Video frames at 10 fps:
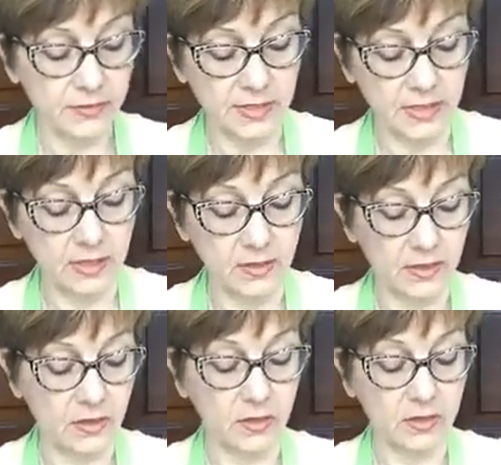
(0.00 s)
and
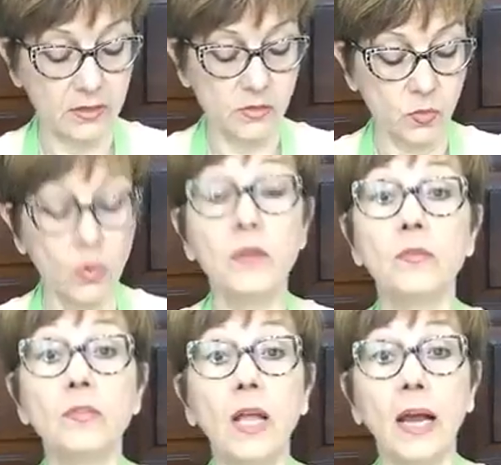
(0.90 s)
there is one
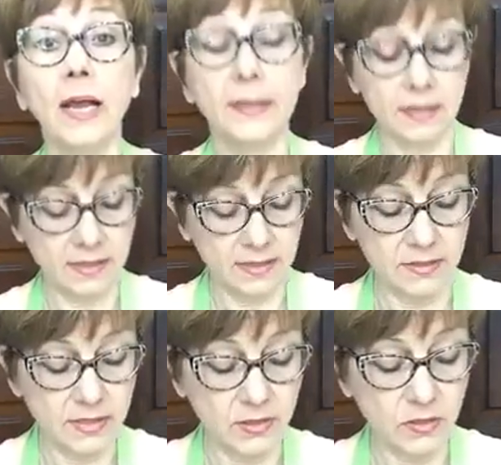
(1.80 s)
fly that
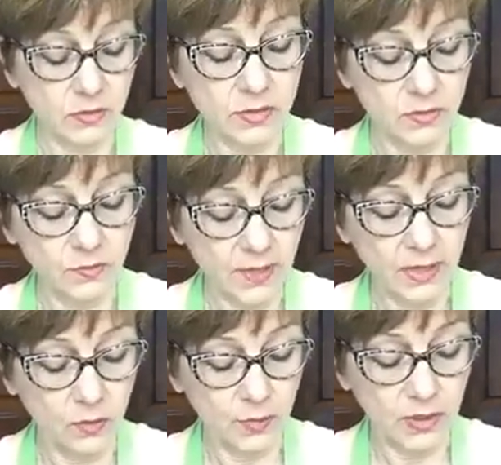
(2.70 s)
continues to follow
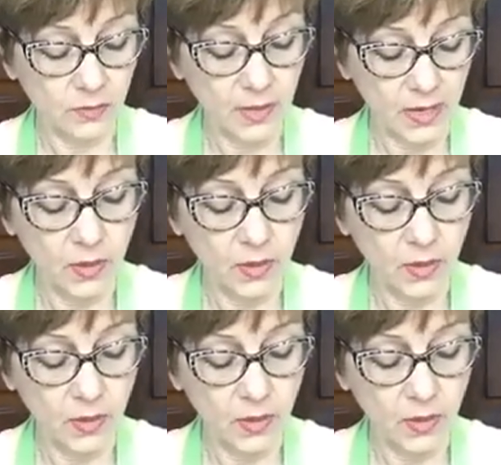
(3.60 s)
me around.